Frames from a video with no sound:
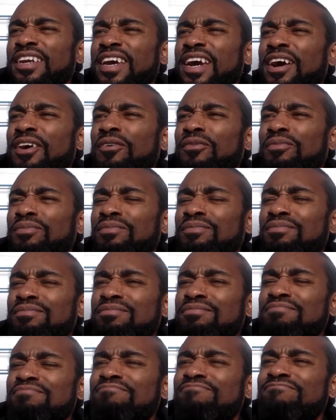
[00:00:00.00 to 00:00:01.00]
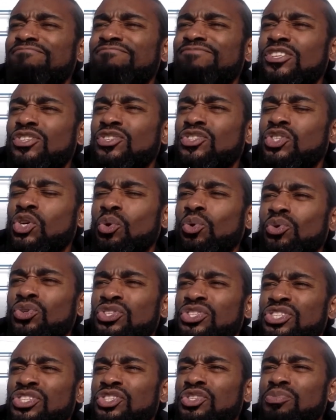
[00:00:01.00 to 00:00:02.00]
out the solar
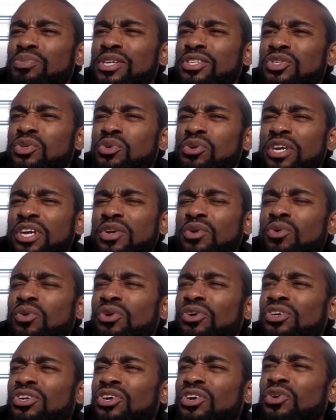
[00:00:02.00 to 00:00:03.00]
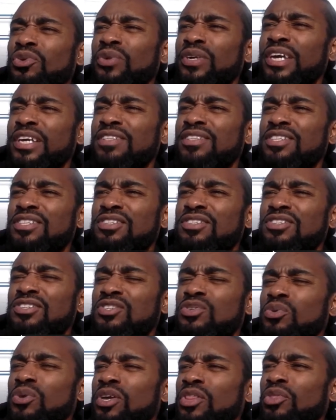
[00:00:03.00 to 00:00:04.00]
system in in order to create this
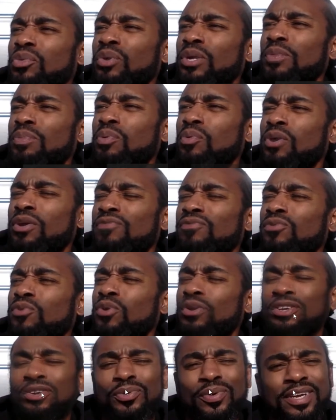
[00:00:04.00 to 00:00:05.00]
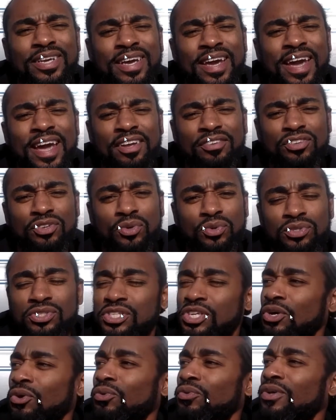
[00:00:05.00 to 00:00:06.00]
23.4 degree axial
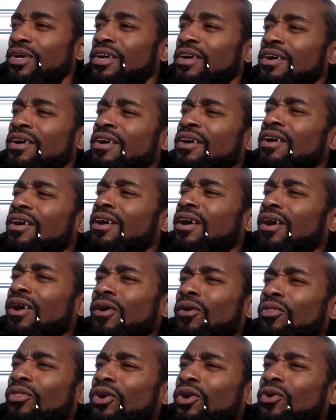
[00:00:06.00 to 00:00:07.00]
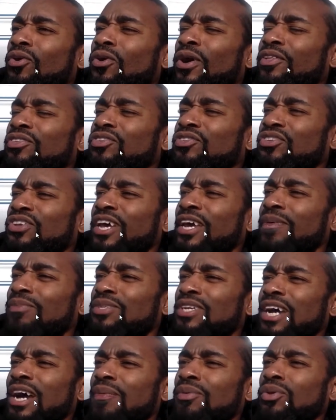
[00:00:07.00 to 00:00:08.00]
tilt Although at the same
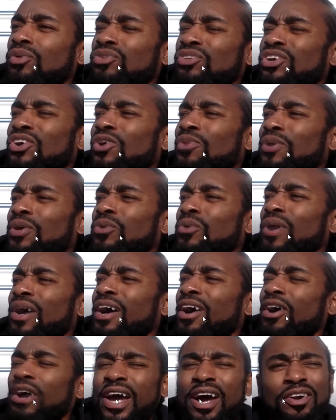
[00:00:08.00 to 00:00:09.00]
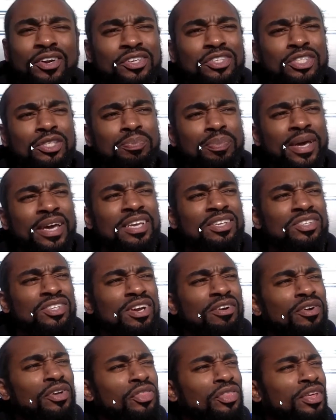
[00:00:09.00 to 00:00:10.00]
time, you'll tell me while out in space,
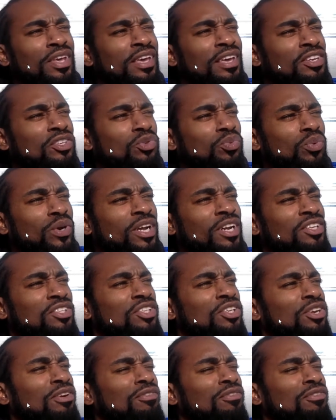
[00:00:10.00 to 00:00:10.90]
everything is relative.